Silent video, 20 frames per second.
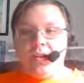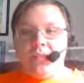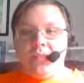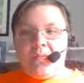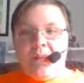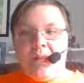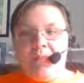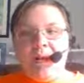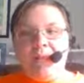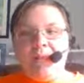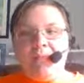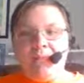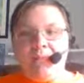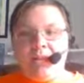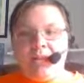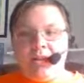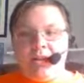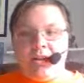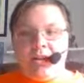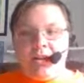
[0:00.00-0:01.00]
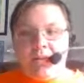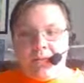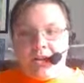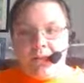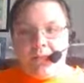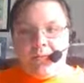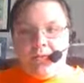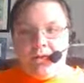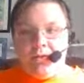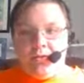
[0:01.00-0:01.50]
my name's Dick
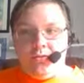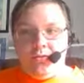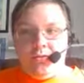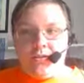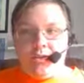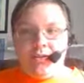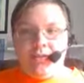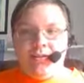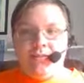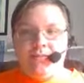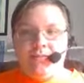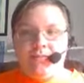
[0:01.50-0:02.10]
Gumshoe, sir.